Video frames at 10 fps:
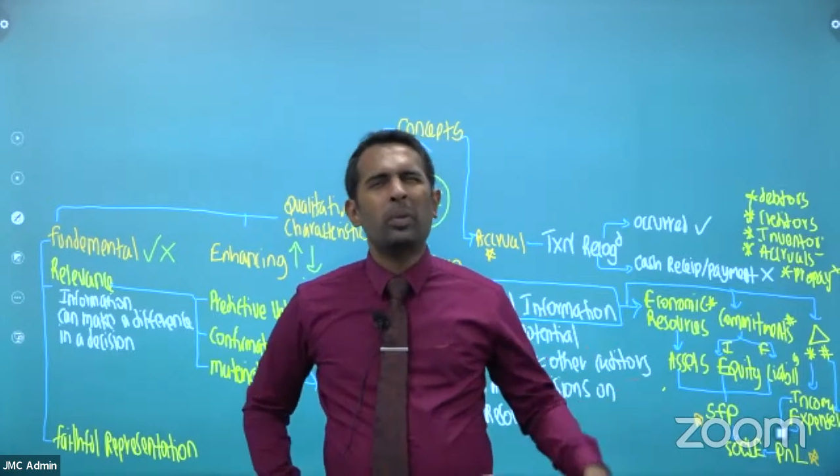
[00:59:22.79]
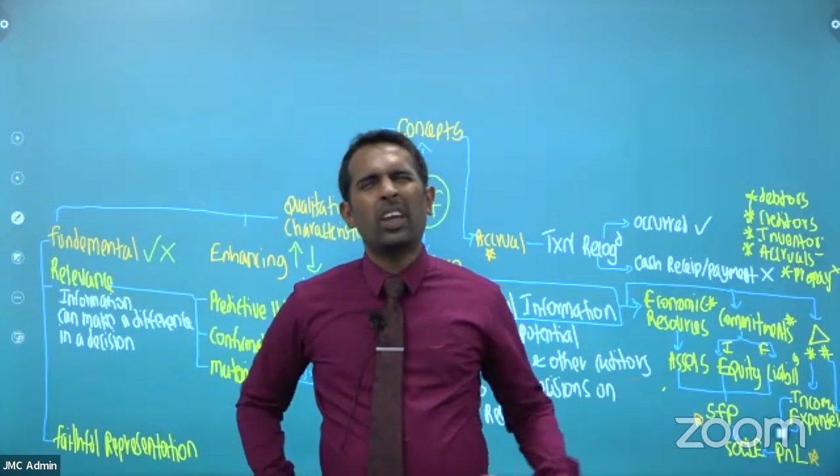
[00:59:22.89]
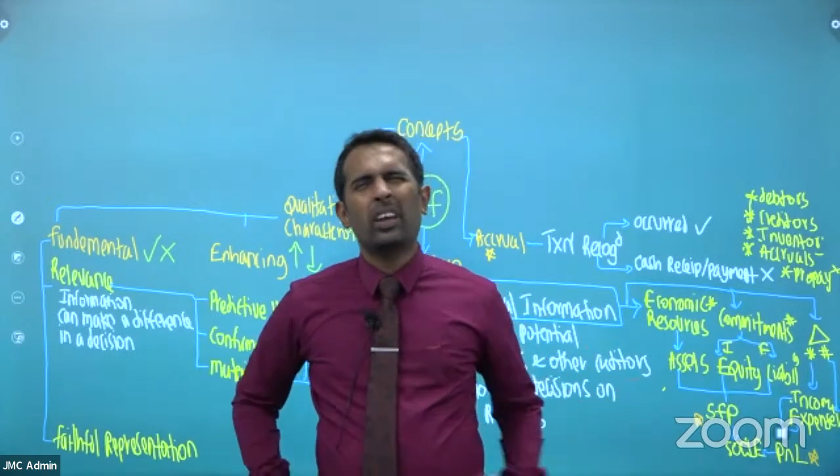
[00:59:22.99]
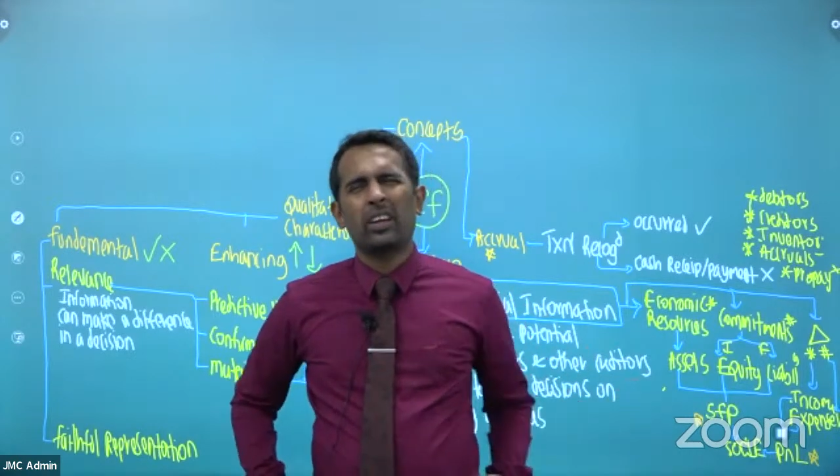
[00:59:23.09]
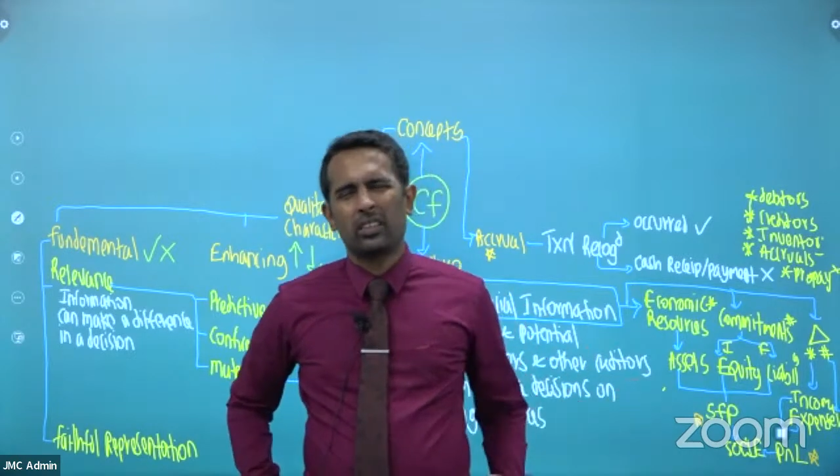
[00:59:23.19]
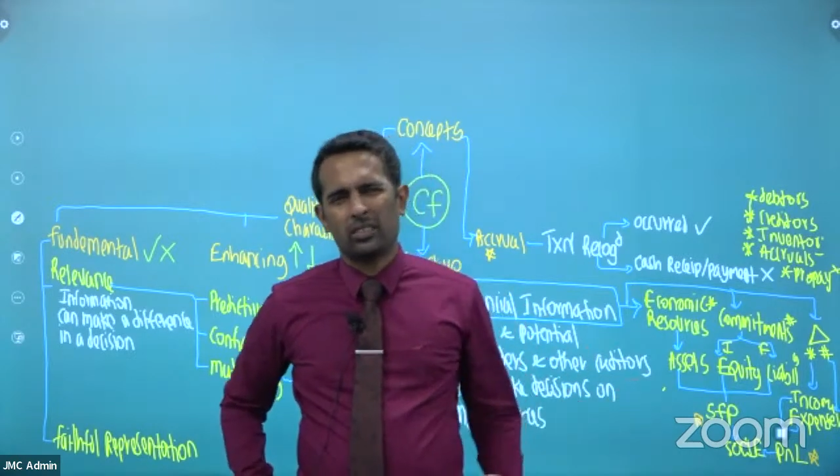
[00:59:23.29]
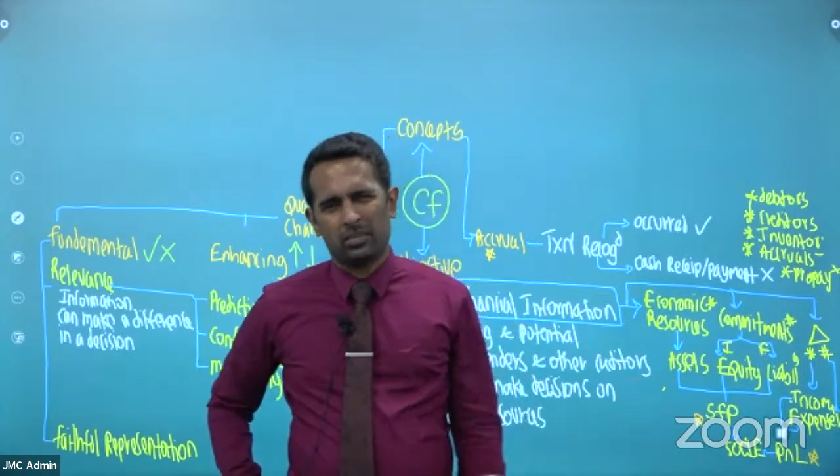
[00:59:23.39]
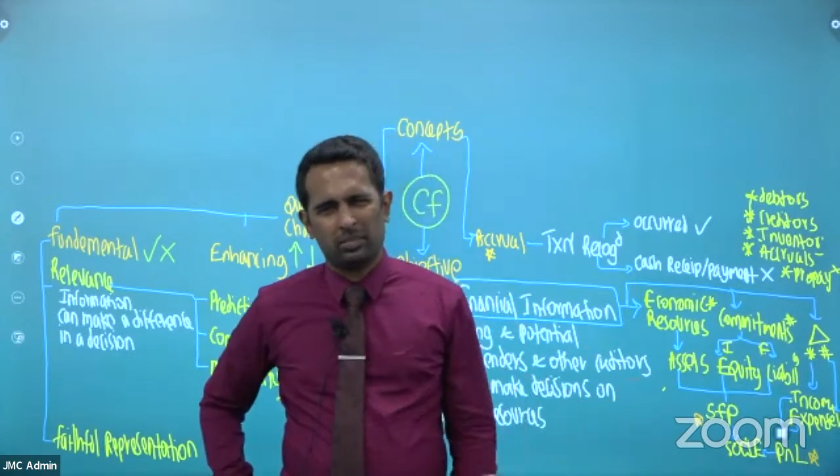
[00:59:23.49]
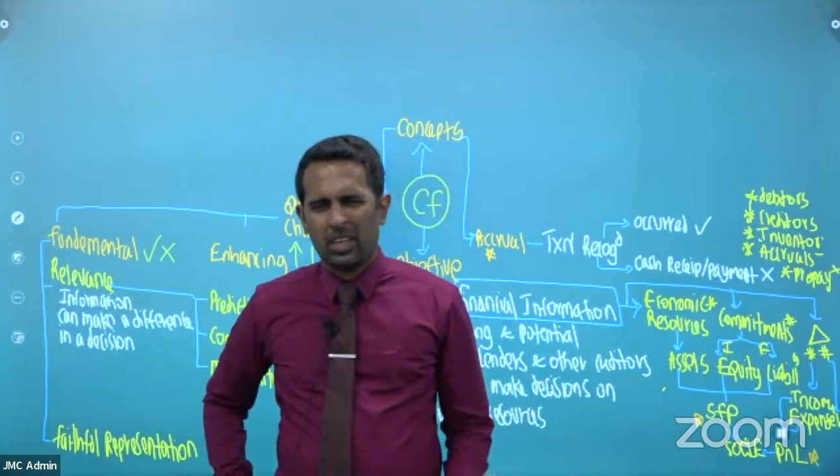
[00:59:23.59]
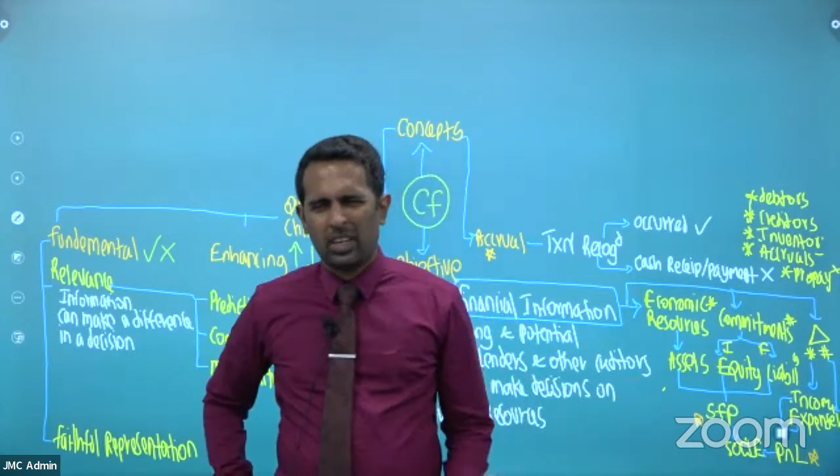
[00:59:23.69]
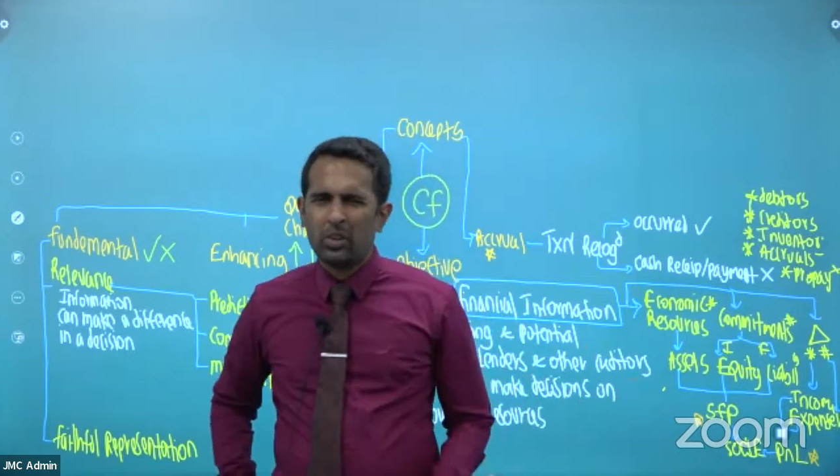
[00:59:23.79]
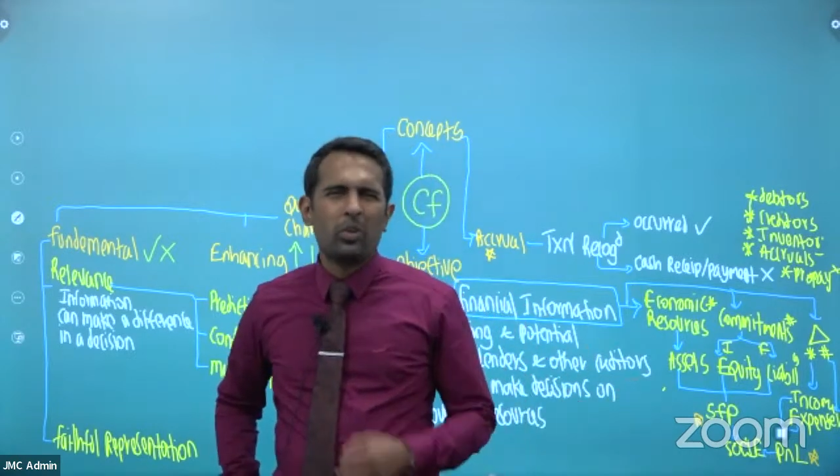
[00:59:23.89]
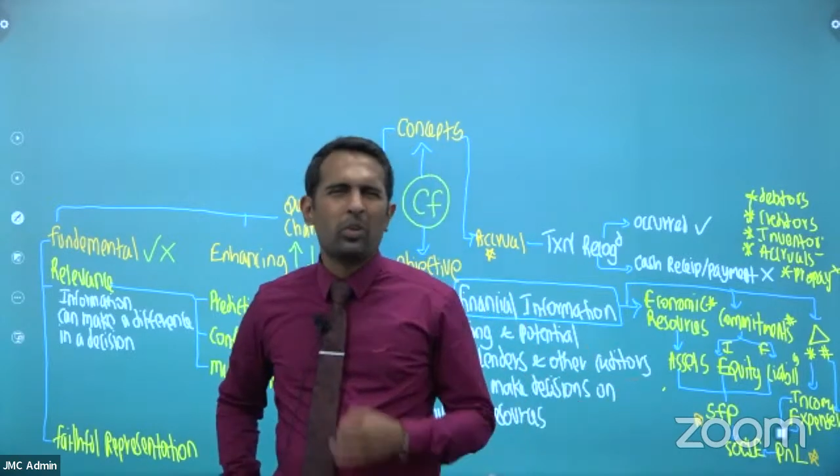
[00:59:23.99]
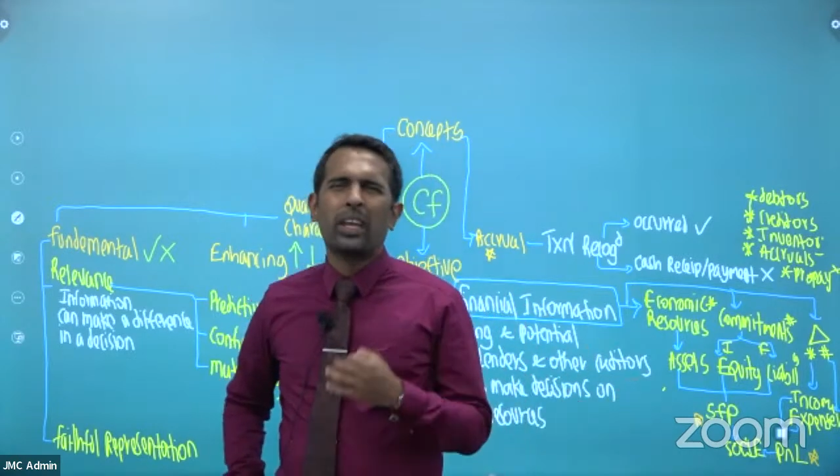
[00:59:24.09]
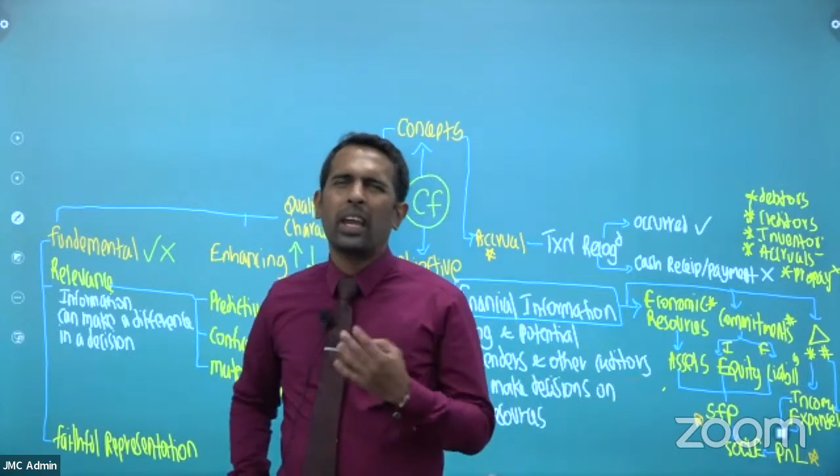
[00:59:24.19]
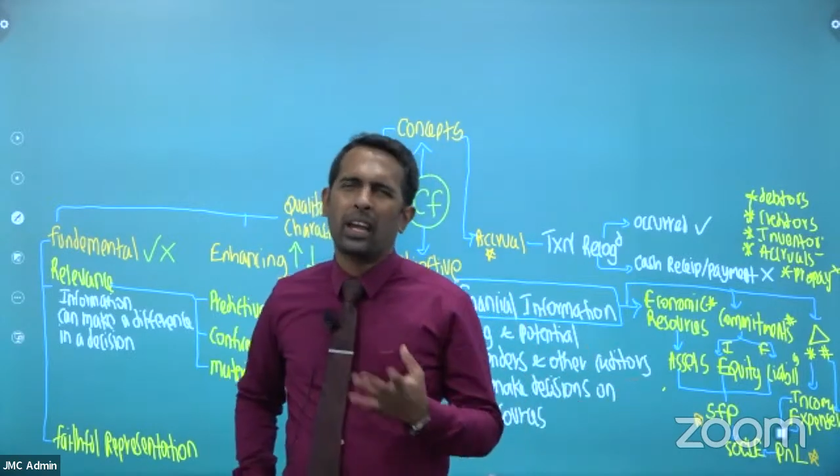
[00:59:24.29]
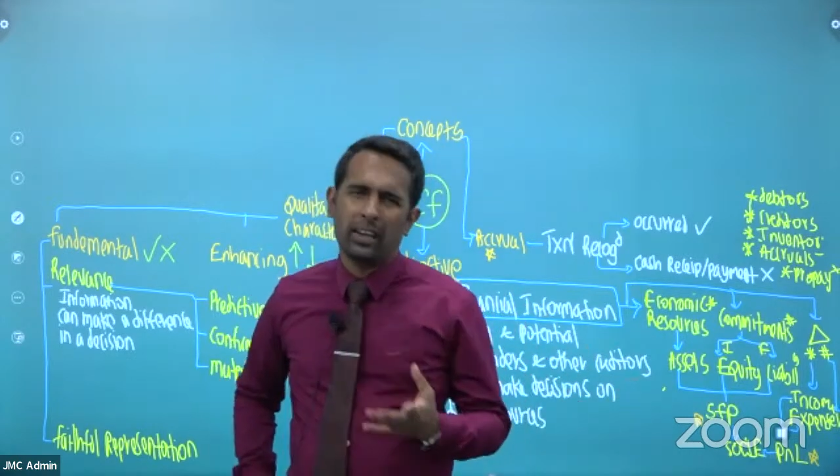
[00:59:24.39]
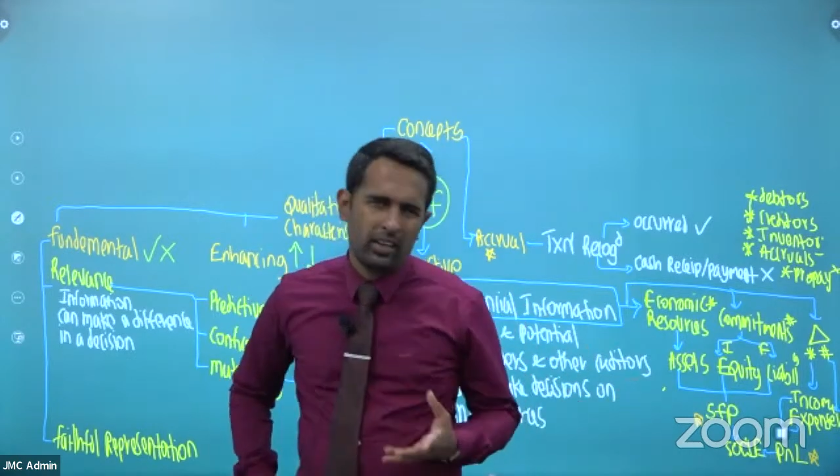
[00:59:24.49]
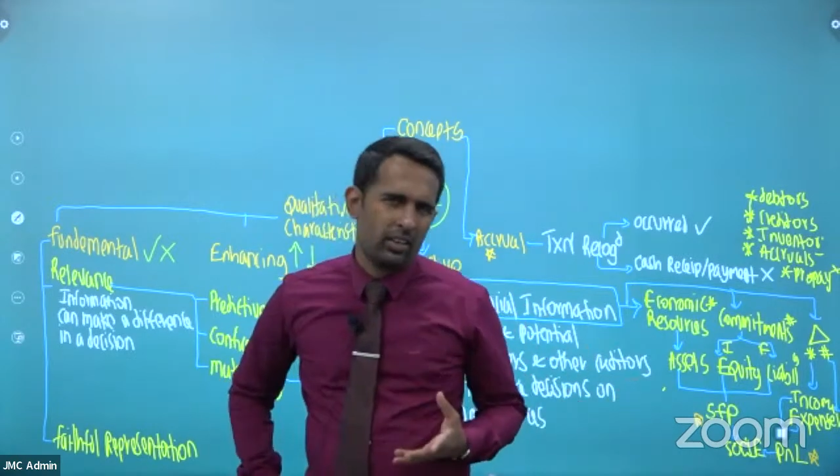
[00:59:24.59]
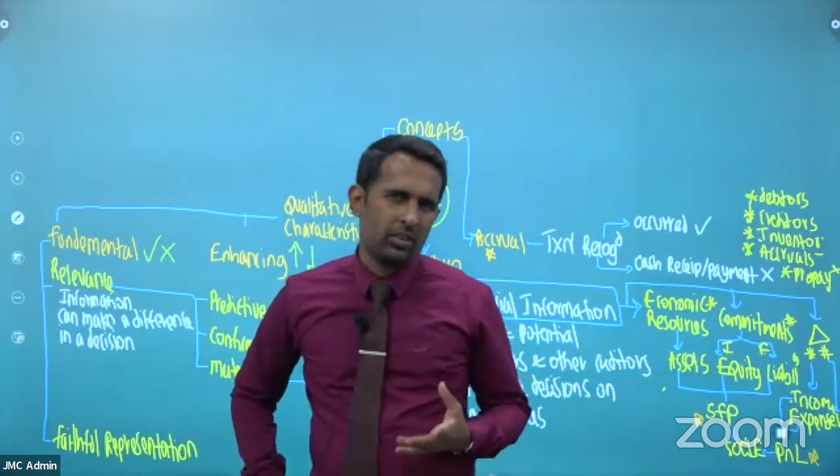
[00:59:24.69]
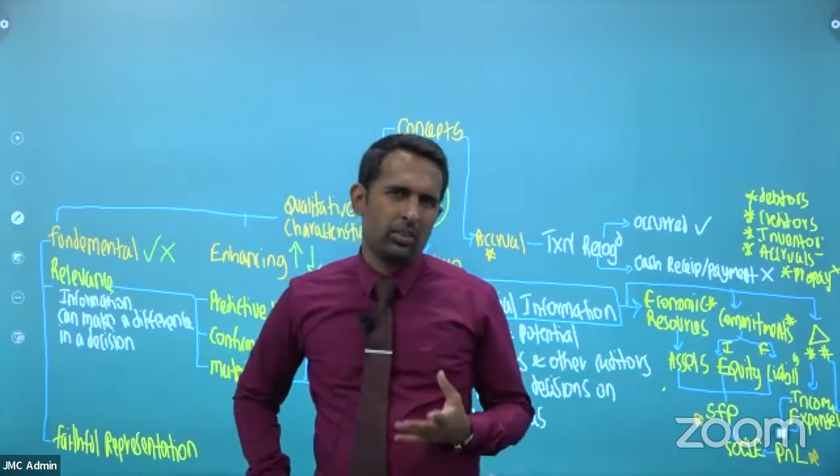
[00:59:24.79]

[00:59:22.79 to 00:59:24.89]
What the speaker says: rupee error, but you don't care, right?